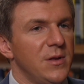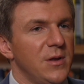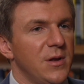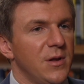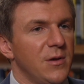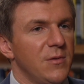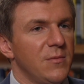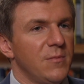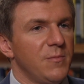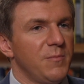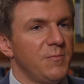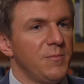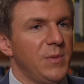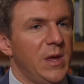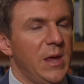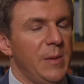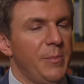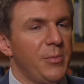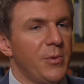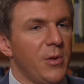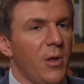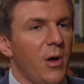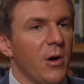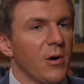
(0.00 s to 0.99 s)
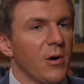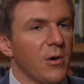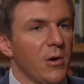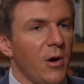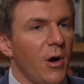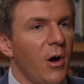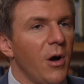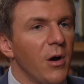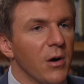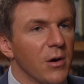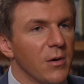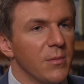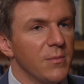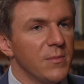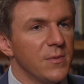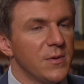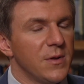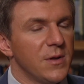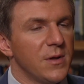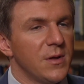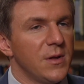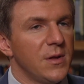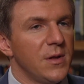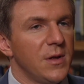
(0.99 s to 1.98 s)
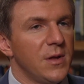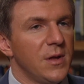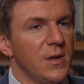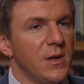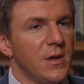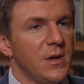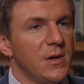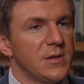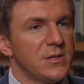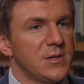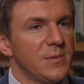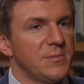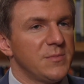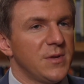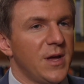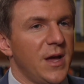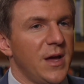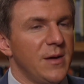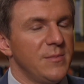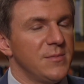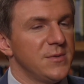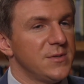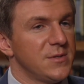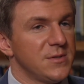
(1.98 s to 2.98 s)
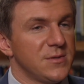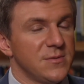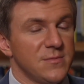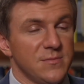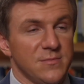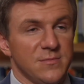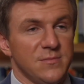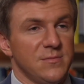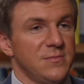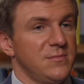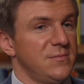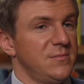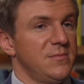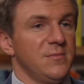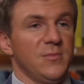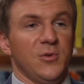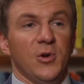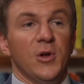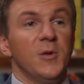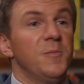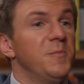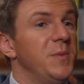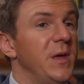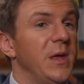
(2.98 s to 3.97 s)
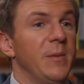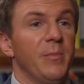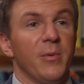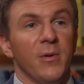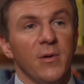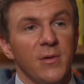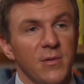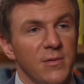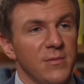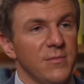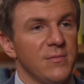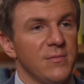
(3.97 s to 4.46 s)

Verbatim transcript: you know, people are harmed, sometimes good people,